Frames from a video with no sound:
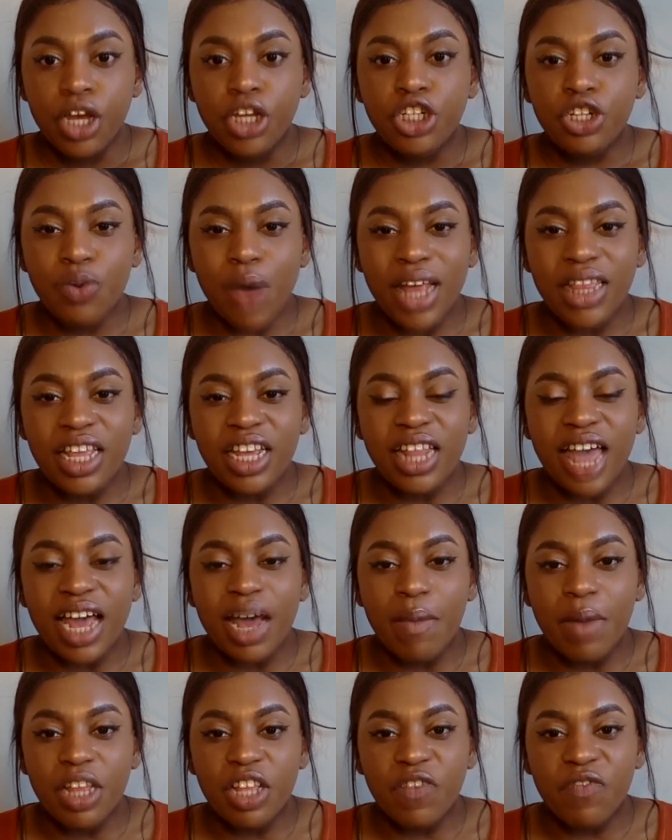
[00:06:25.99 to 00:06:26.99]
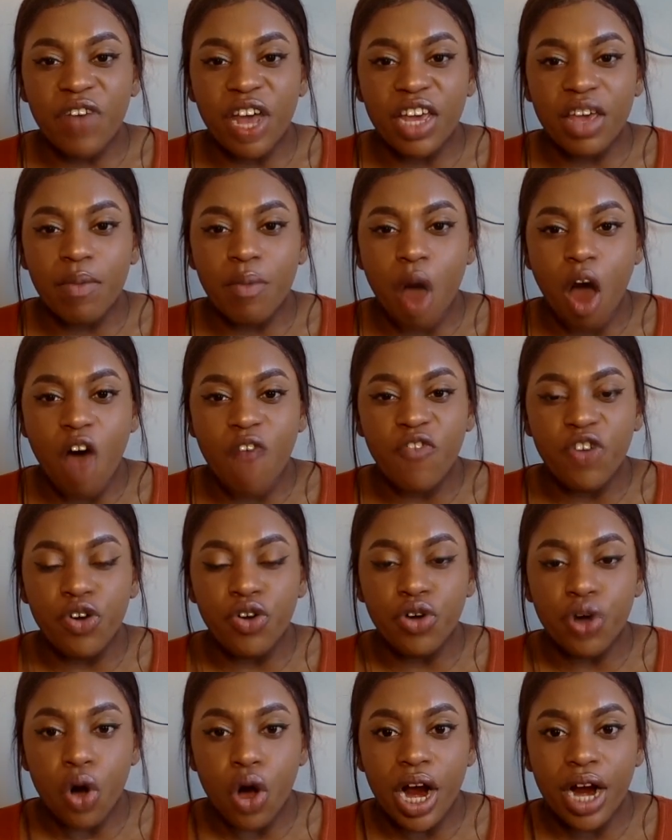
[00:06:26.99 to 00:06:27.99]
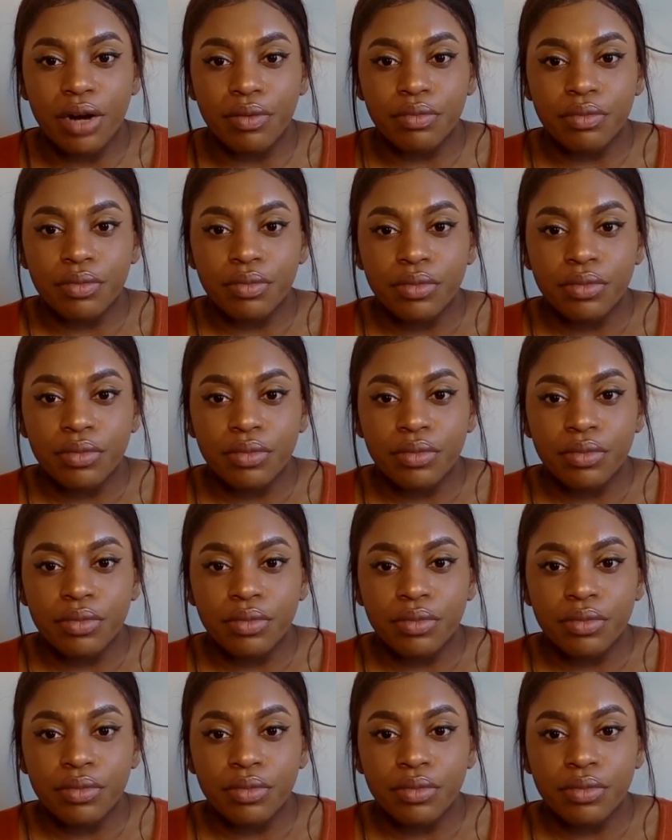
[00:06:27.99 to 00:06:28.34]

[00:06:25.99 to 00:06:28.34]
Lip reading: Do I look like a motherfucking mall food court?